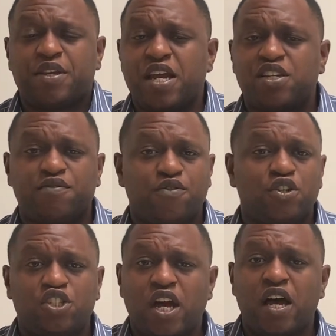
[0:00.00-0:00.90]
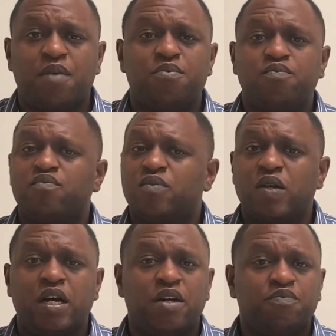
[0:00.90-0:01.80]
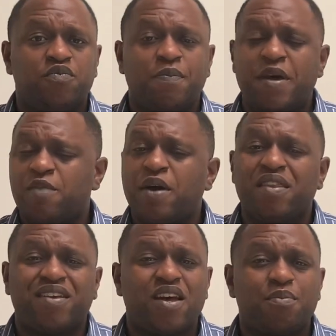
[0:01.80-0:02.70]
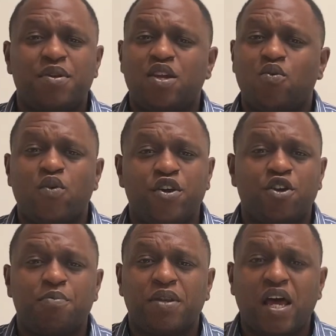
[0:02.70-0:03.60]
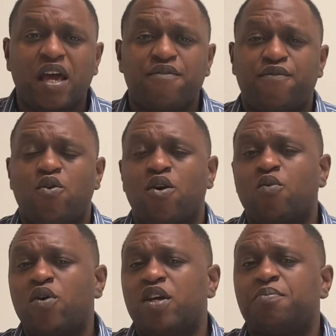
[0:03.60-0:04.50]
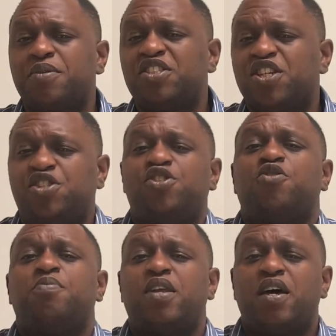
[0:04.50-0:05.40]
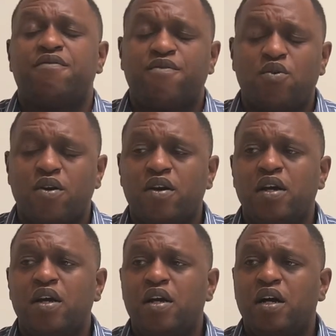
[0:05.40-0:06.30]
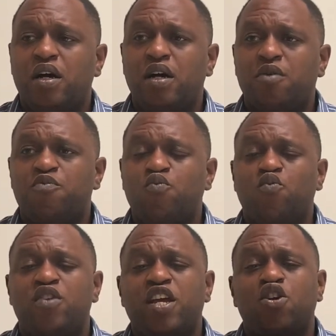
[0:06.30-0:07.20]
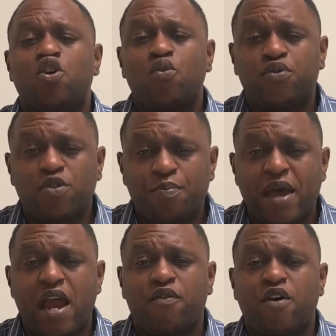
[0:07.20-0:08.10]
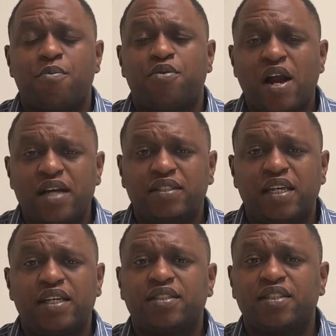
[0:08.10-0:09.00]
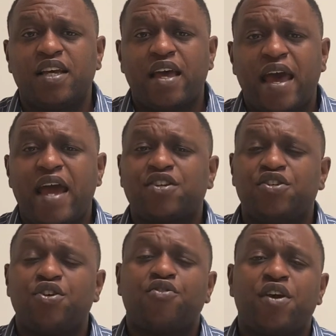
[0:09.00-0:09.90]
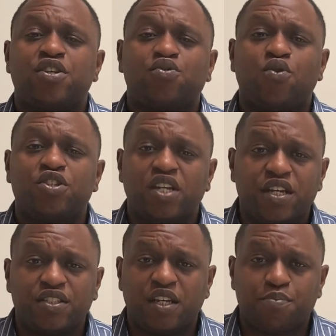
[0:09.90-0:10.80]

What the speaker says: a job, depending upon the company and where you're applying for, or what position you're applying for, when they go through the background process, actually your credit score does get pulled.